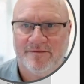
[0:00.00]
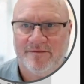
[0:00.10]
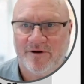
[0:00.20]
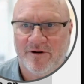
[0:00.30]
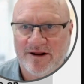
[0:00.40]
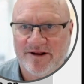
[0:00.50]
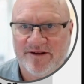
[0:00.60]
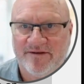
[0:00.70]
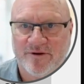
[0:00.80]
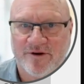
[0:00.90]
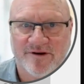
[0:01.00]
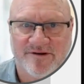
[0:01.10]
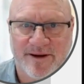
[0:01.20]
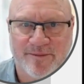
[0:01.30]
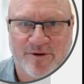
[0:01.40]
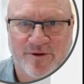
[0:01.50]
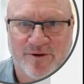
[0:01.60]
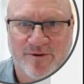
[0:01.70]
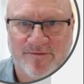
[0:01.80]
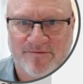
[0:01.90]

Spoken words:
All right, let's have a look at step two.